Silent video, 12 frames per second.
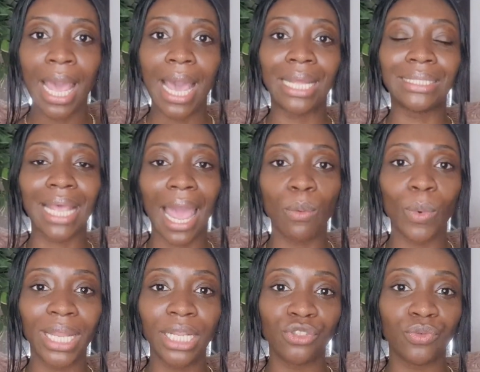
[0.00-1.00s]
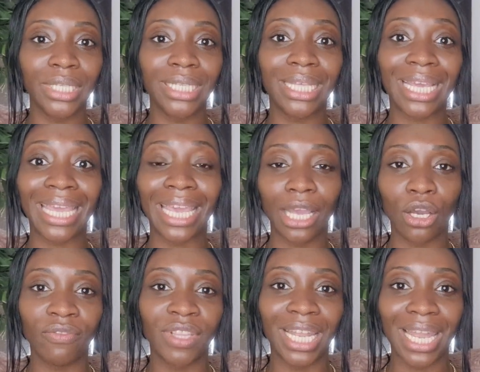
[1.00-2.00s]
a time where literally the king
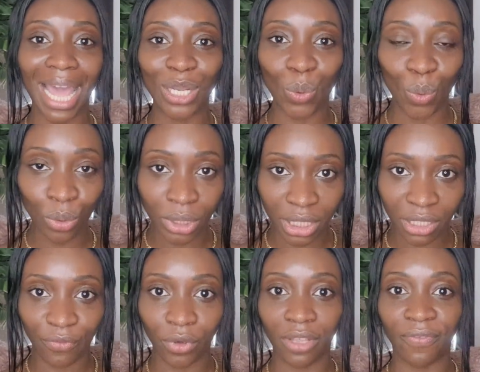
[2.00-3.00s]
of the land ordered for the